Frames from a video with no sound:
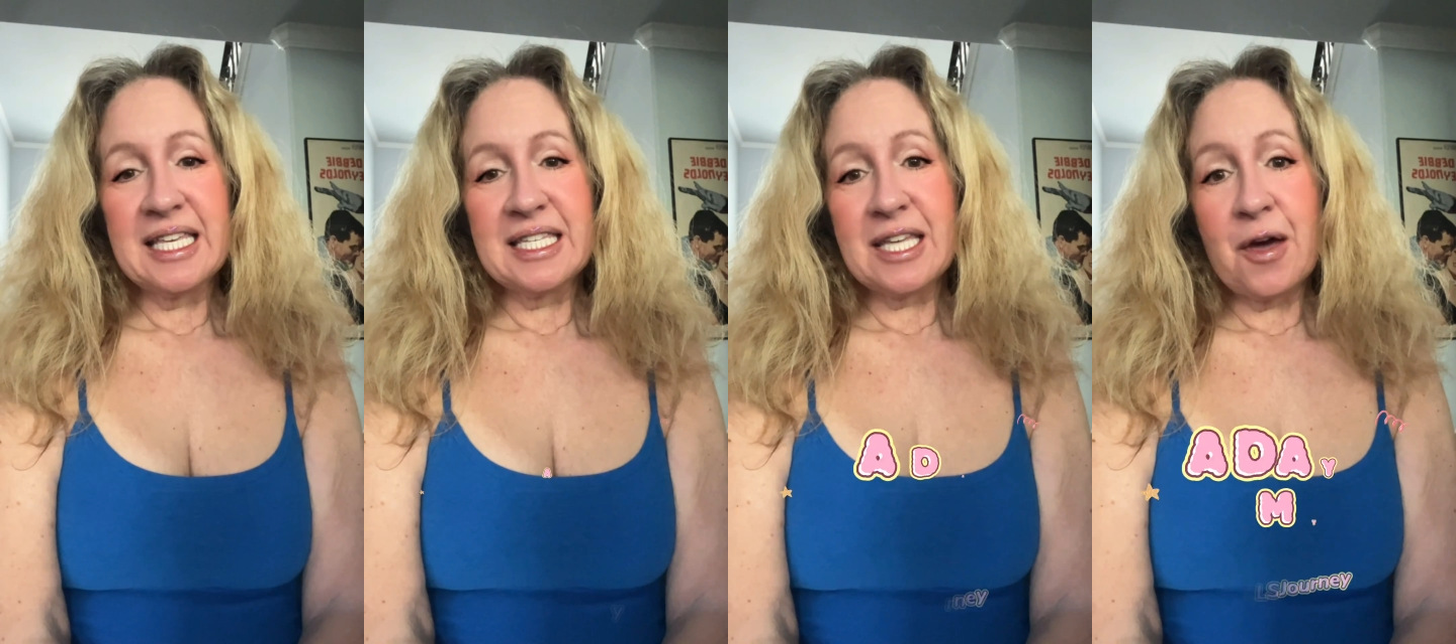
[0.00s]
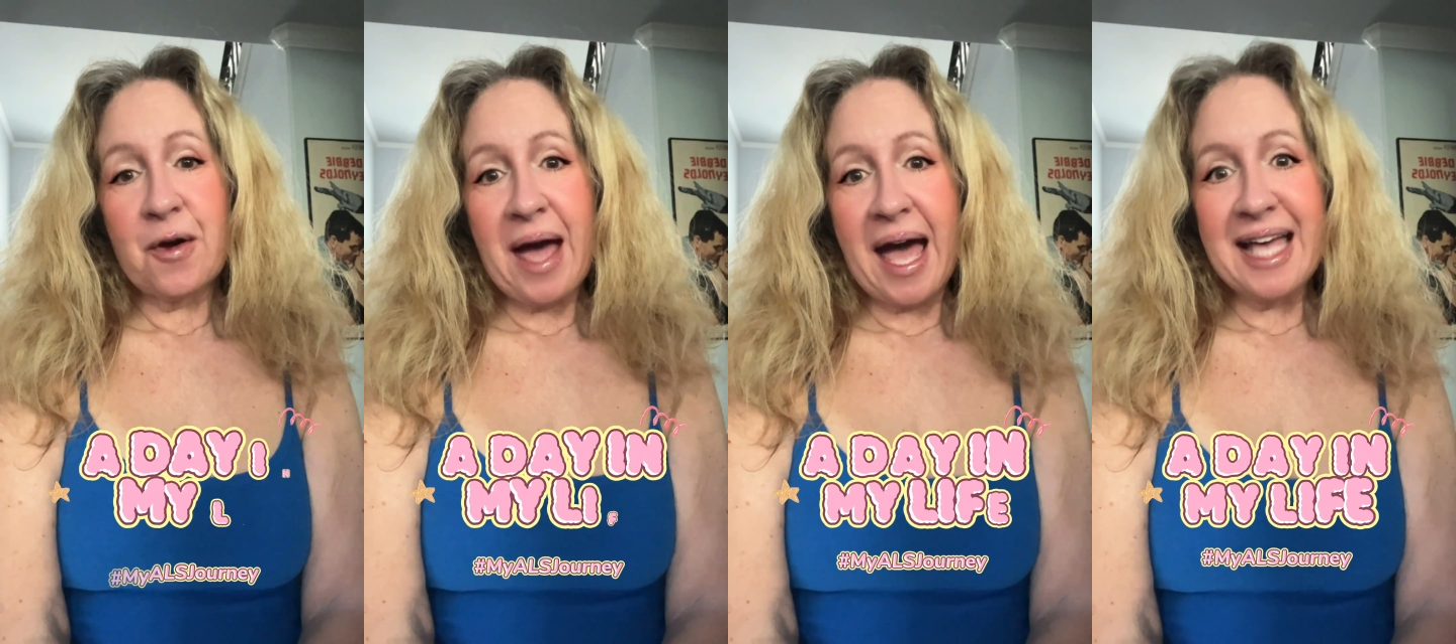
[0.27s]

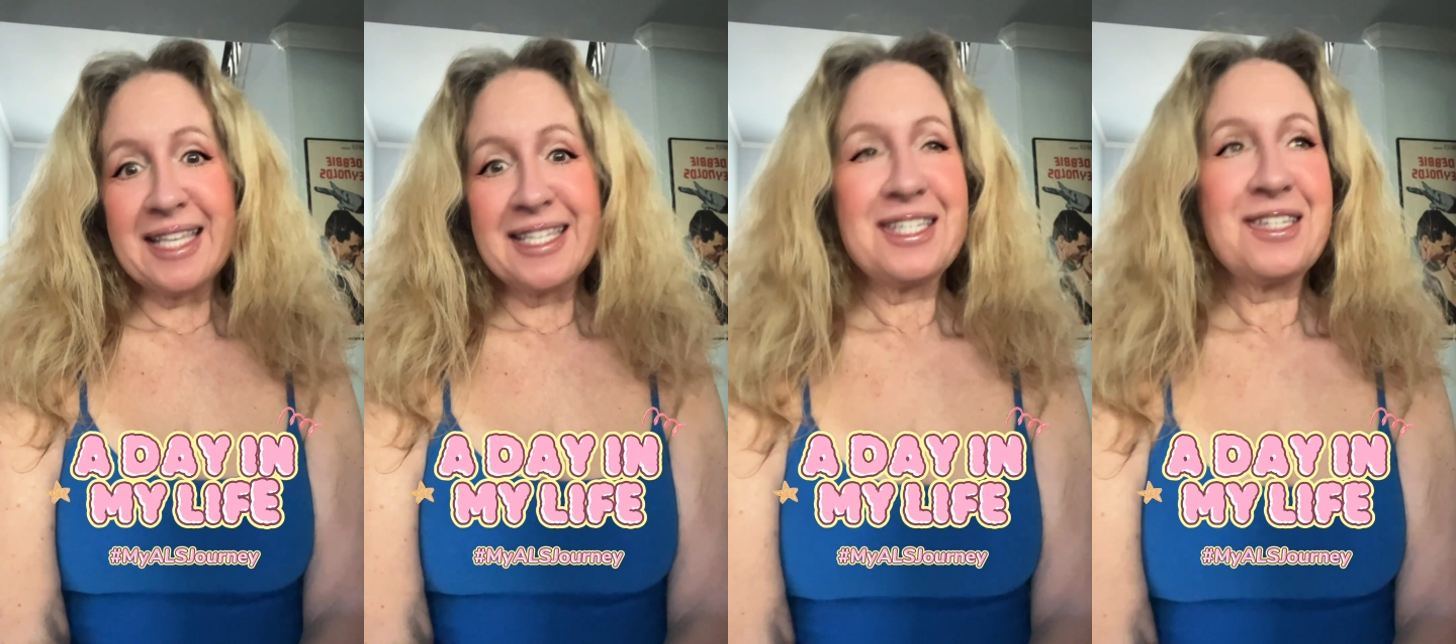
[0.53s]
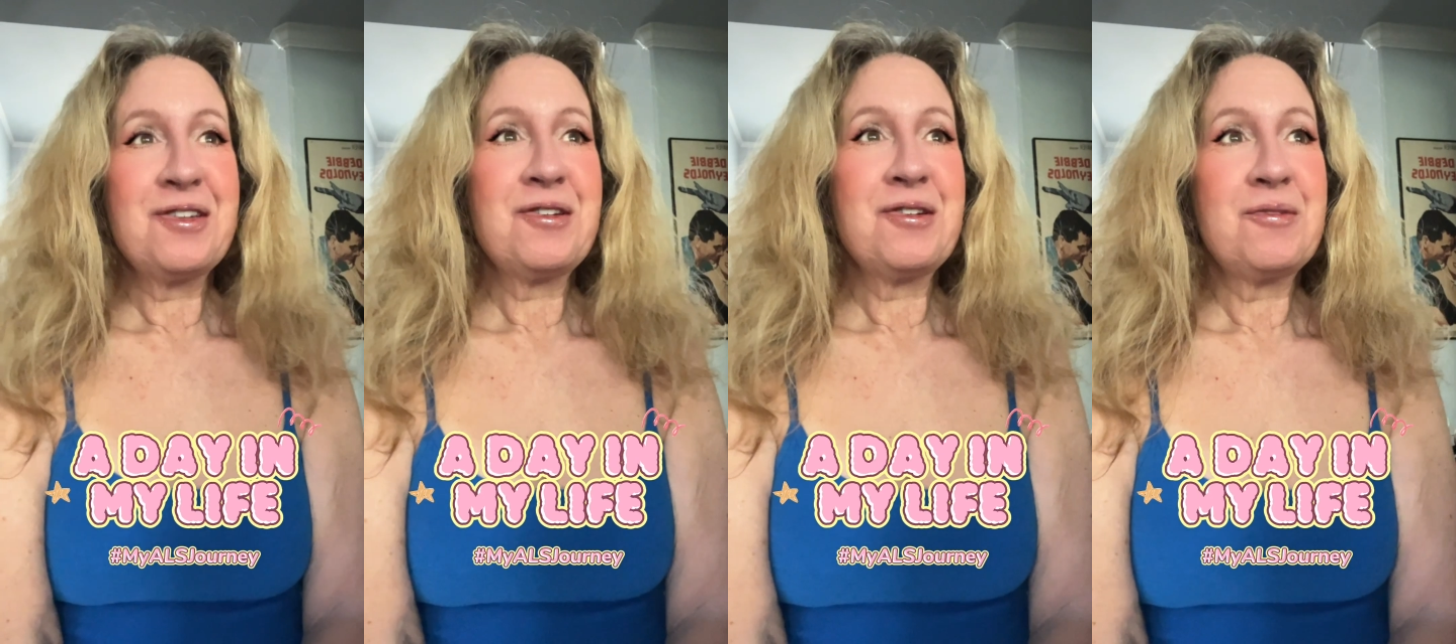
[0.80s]
So as
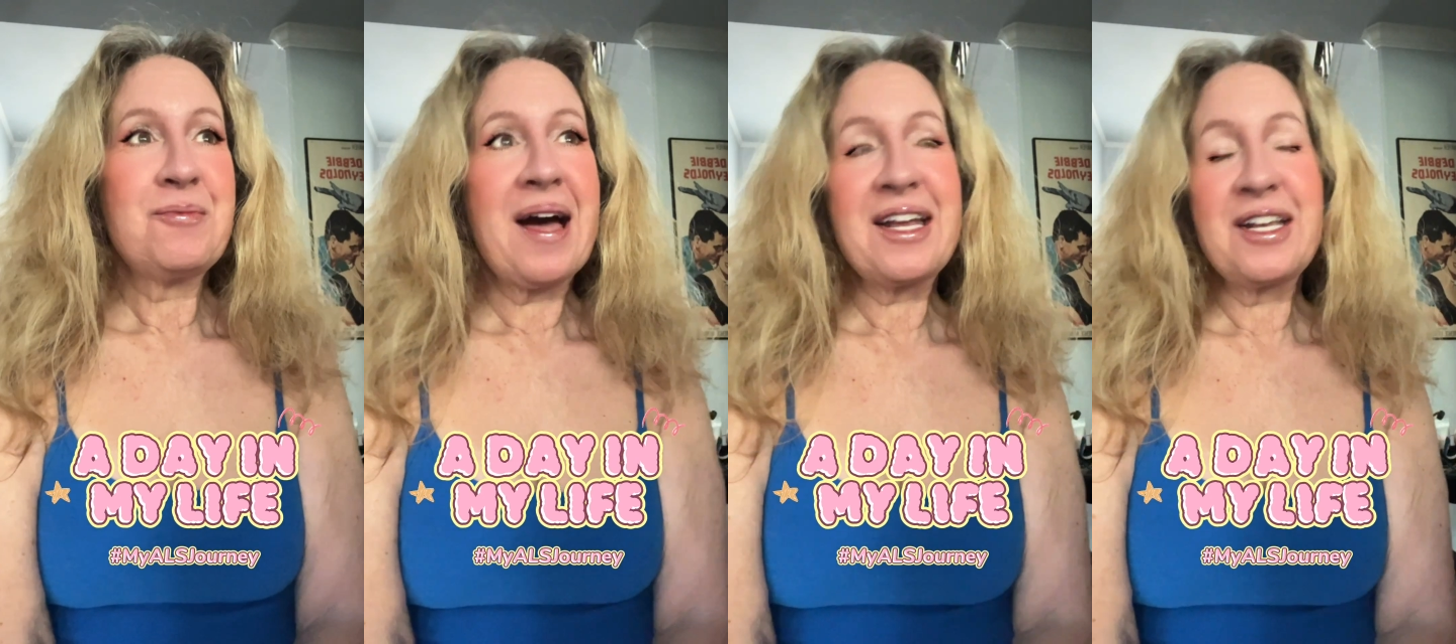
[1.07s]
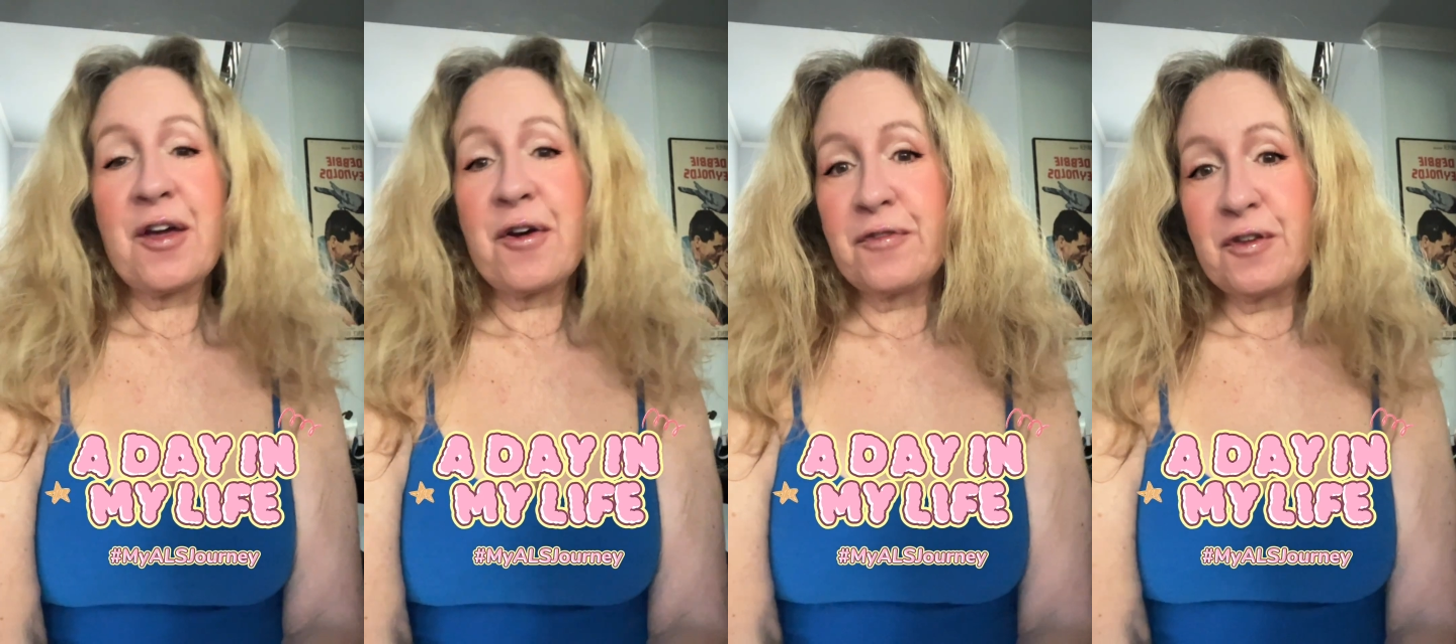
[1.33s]
you
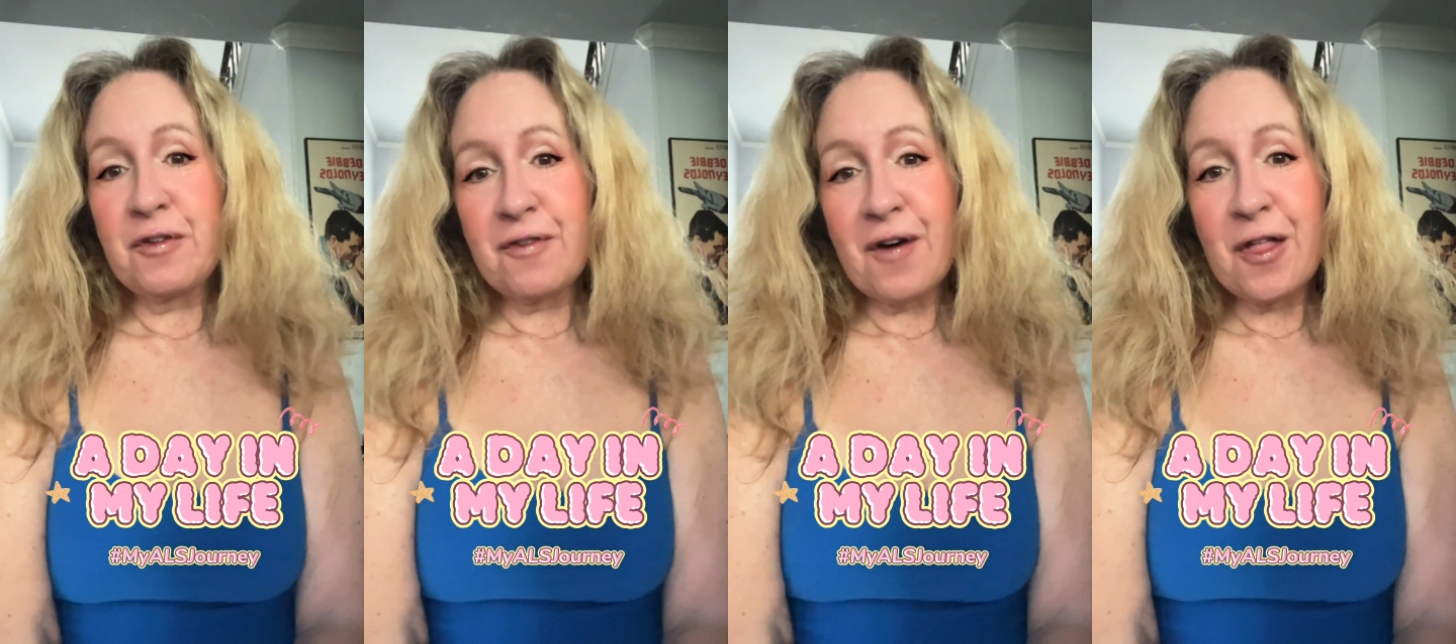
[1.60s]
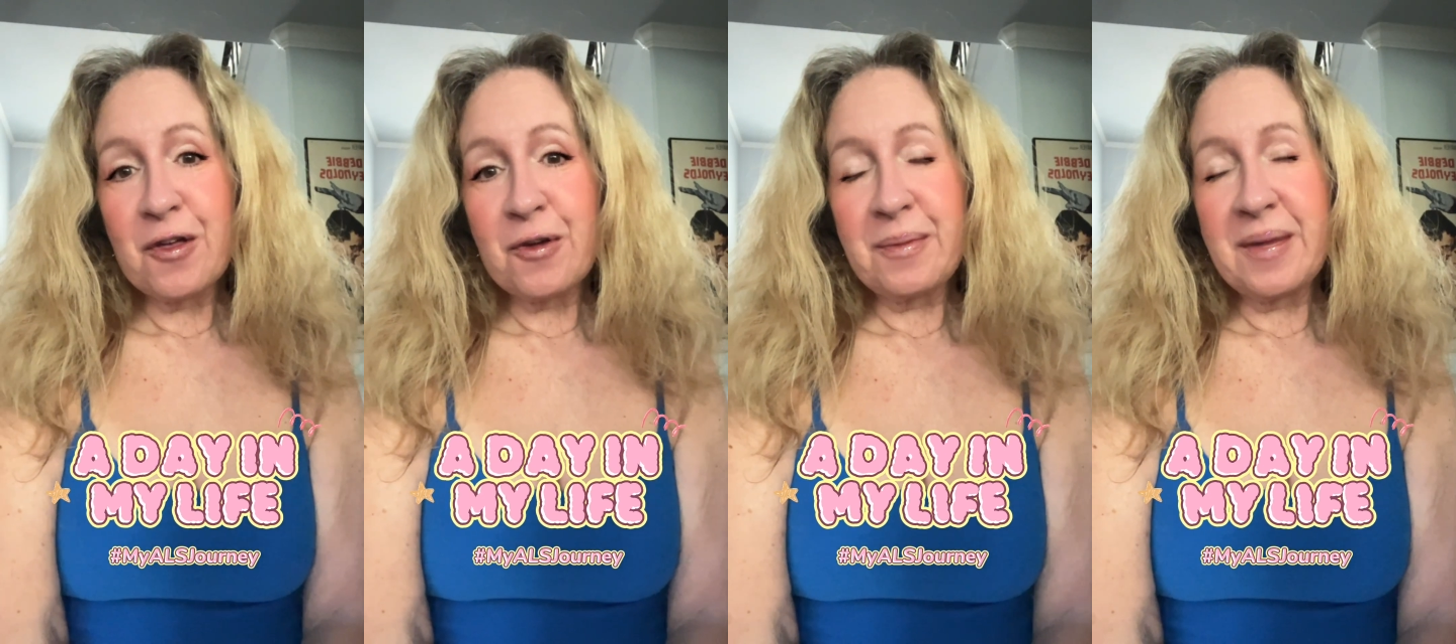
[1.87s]
might know if you
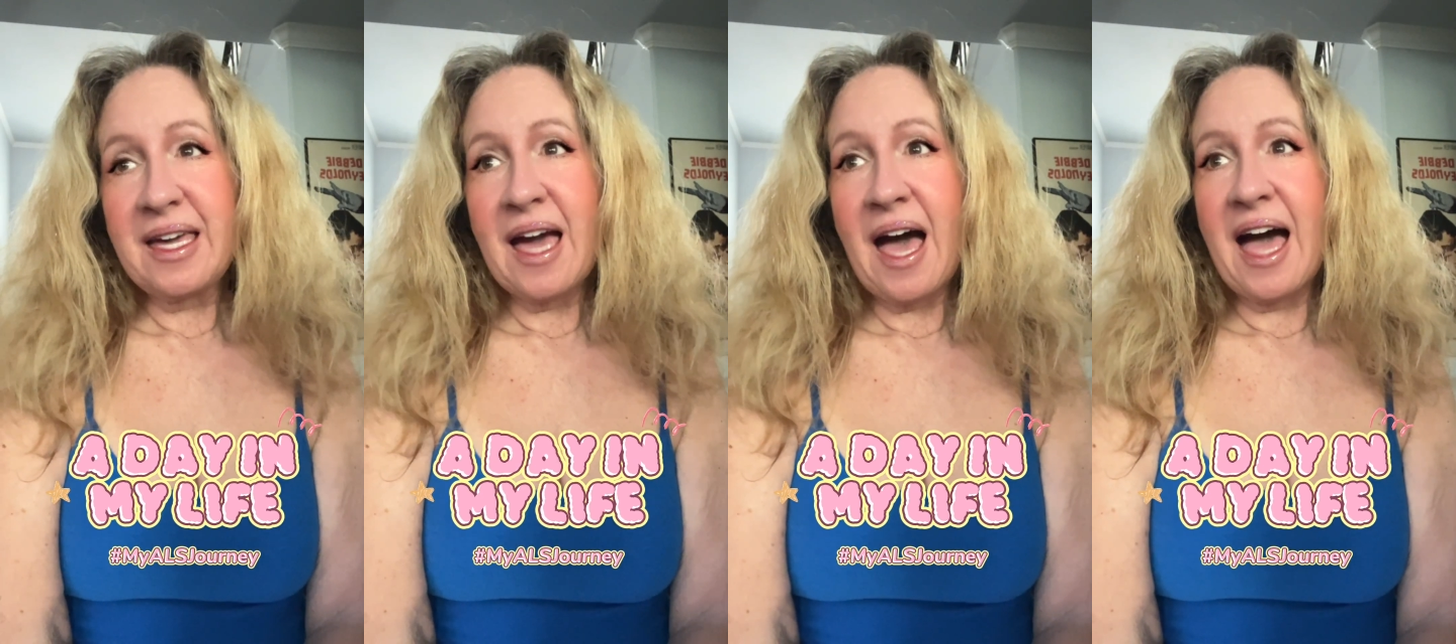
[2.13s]
follow me,